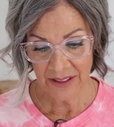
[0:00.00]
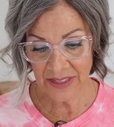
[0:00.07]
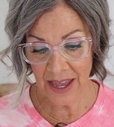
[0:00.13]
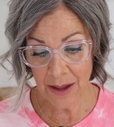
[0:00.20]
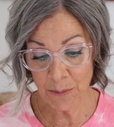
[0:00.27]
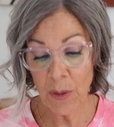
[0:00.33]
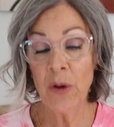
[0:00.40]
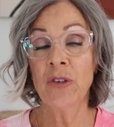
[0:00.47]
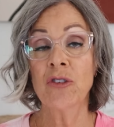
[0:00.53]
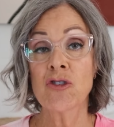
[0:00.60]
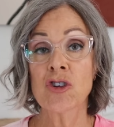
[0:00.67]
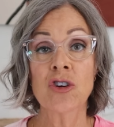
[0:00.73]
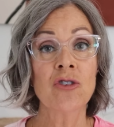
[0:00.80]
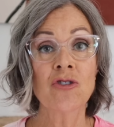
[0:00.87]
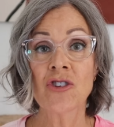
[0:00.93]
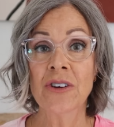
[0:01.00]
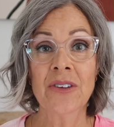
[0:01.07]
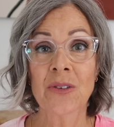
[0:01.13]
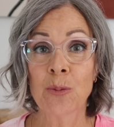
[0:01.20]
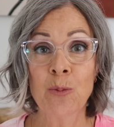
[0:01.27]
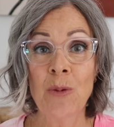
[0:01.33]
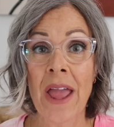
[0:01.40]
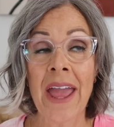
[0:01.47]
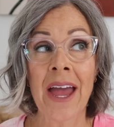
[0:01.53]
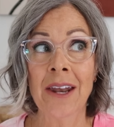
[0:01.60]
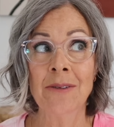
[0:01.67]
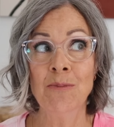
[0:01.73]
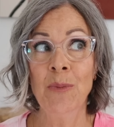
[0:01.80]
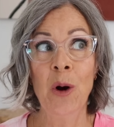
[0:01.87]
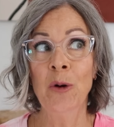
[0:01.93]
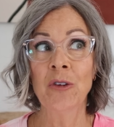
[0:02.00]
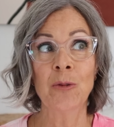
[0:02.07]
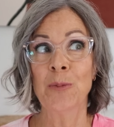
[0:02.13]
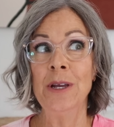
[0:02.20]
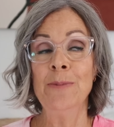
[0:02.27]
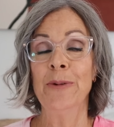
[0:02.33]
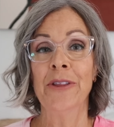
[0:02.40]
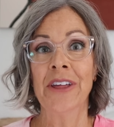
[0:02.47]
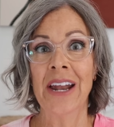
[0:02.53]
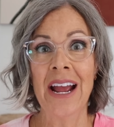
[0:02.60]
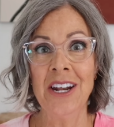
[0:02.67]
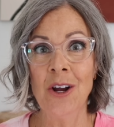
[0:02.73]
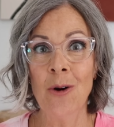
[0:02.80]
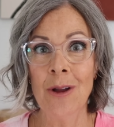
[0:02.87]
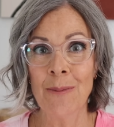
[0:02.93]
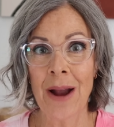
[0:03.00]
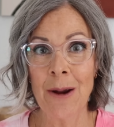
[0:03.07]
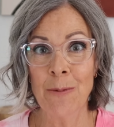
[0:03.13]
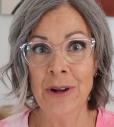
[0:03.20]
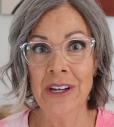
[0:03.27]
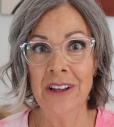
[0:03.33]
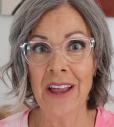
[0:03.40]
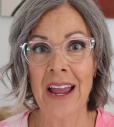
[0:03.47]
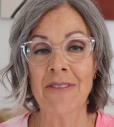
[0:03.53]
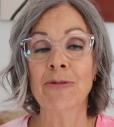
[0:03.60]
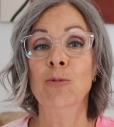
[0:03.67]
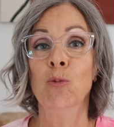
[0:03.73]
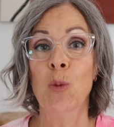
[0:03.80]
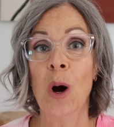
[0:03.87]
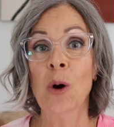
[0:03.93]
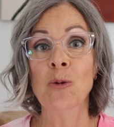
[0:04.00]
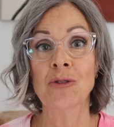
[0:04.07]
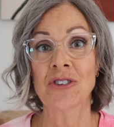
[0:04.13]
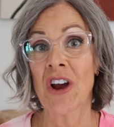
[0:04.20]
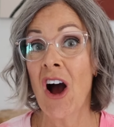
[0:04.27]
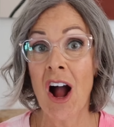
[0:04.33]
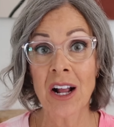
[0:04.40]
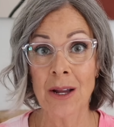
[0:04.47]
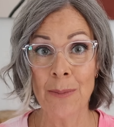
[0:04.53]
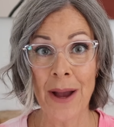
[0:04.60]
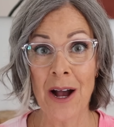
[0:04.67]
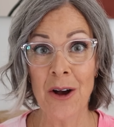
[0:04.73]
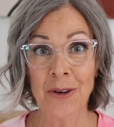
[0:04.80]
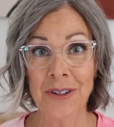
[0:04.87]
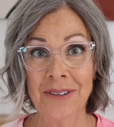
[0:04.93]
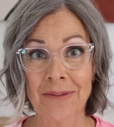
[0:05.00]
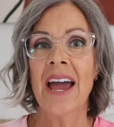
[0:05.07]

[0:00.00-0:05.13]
that most churches and most people that I know in my real life won't talk about.